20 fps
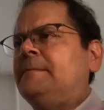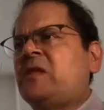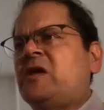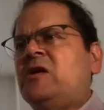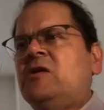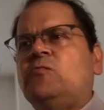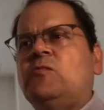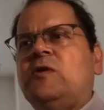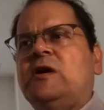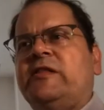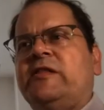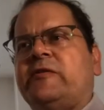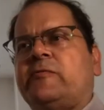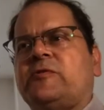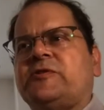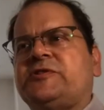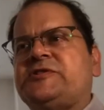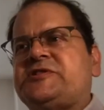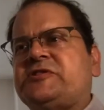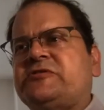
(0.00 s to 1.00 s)
Well, there were
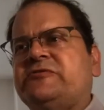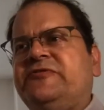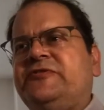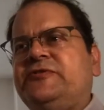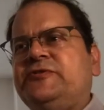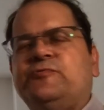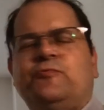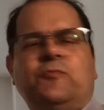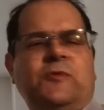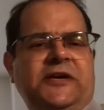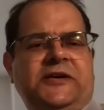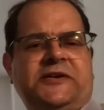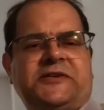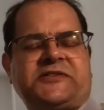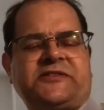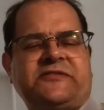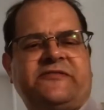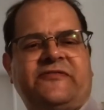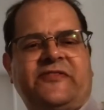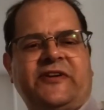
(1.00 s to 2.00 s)
so few weeks
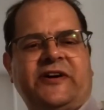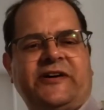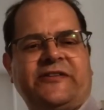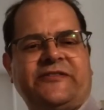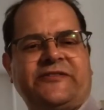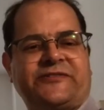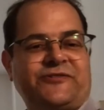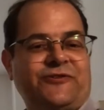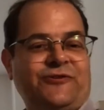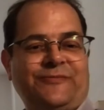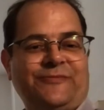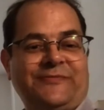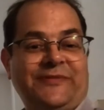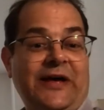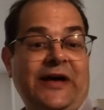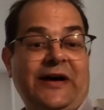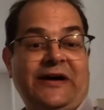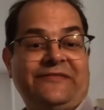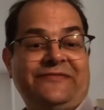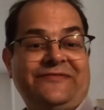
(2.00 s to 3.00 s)
of the term
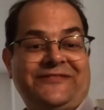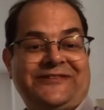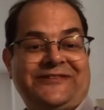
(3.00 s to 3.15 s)
left